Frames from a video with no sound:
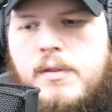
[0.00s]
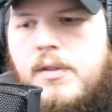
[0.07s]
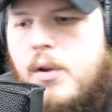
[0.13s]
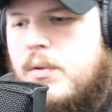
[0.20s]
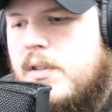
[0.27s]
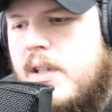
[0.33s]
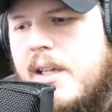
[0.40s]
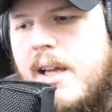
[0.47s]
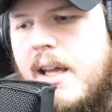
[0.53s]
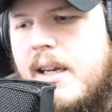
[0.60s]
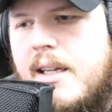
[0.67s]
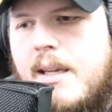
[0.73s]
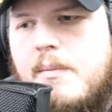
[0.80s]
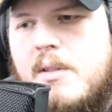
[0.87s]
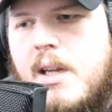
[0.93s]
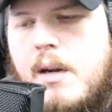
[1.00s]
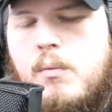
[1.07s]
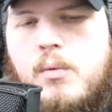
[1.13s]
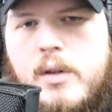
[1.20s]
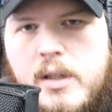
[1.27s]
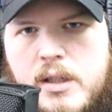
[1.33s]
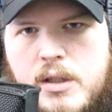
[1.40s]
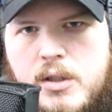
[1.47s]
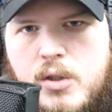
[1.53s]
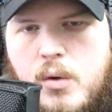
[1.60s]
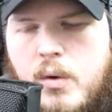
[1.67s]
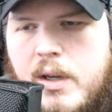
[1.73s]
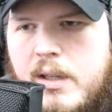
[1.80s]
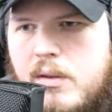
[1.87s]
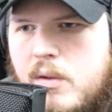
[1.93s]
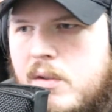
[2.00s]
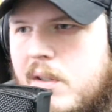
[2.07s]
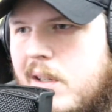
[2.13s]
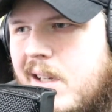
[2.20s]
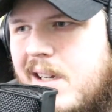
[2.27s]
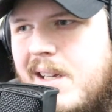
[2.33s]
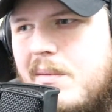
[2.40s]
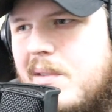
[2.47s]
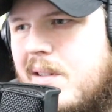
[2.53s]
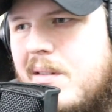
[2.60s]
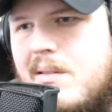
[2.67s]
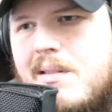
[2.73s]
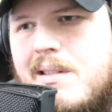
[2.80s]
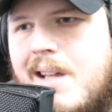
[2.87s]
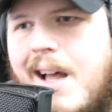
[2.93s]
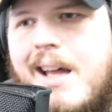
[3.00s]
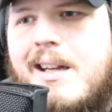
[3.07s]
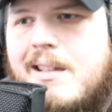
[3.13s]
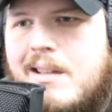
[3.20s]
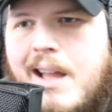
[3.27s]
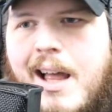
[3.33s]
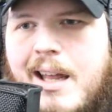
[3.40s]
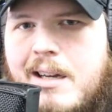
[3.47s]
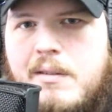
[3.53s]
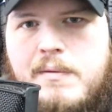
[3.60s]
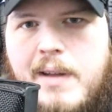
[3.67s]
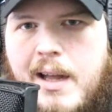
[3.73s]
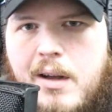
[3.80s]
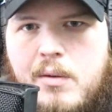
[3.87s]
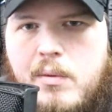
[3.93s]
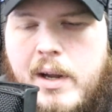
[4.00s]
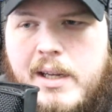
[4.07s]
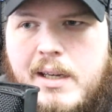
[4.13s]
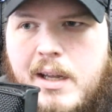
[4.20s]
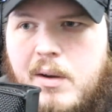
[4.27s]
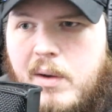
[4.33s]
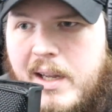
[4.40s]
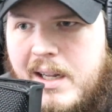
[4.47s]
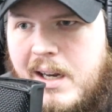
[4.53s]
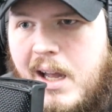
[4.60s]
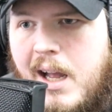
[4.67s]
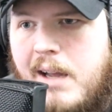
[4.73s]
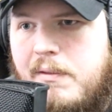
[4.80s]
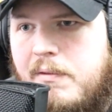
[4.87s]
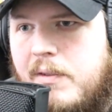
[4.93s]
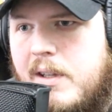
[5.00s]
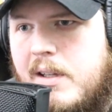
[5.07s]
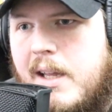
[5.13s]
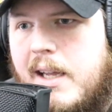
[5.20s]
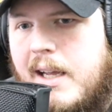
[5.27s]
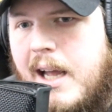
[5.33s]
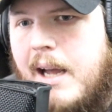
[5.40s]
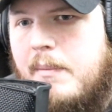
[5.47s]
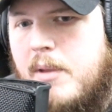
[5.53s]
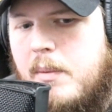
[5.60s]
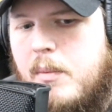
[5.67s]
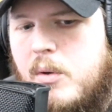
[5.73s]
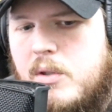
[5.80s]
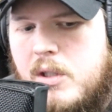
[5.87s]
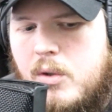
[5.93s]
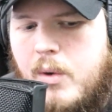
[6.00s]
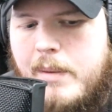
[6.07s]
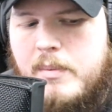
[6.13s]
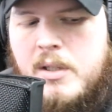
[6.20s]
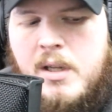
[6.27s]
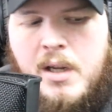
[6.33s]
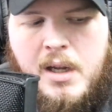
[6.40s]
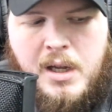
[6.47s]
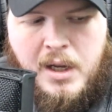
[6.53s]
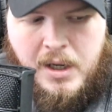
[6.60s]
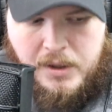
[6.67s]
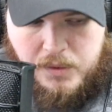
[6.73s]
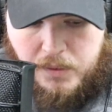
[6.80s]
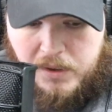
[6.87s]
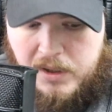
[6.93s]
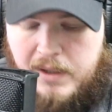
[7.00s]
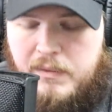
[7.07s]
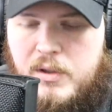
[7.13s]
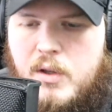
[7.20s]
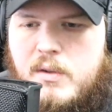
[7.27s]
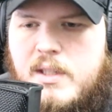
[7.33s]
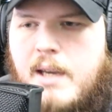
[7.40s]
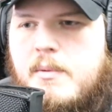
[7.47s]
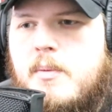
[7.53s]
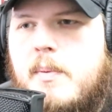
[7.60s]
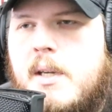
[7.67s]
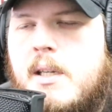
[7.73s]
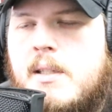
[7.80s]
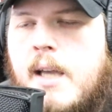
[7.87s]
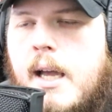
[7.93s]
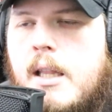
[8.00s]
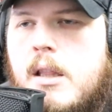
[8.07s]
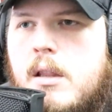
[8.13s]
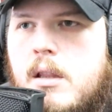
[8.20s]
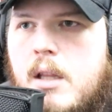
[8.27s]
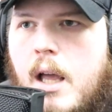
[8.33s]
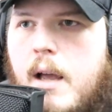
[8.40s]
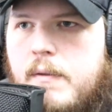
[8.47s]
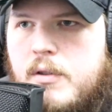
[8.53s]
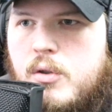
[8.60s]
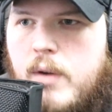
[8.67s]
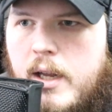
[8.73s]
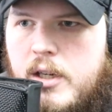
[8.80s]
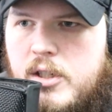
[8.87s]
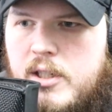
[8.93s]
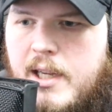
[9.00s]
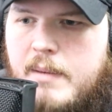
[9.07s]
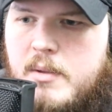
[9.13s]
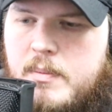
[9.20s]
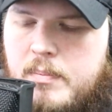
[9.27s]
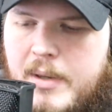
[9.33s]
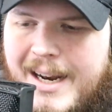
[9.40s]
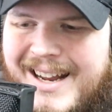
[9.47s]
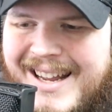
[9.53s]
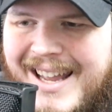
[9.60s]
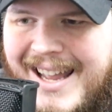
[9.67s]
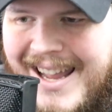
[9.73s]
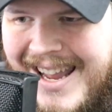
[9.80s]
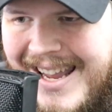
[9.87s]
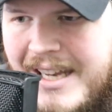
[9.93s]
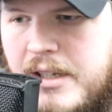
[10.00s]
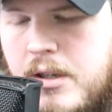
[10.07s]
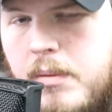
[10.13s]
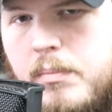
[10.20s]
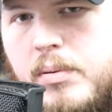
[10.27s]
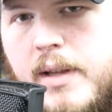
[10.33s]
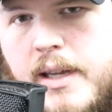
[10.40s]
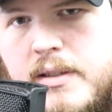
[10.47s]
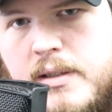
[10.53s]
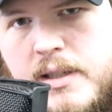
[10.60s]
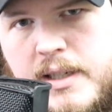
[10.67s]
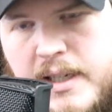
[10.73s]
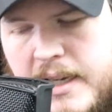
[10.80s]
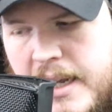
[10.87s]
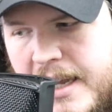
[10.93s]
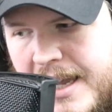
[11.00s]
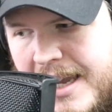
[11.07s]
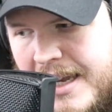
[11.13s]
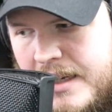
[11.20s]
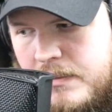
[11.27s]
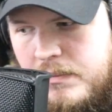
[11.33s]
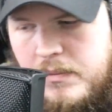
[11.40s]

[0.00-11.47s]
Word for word: Those are the kind of games that I really enjoy, and those are the kind of games that there's not a lot of out right now, and I feel like I'm the most equipped to deliver those games, because I love strategy games, but I hate complexity, and I hate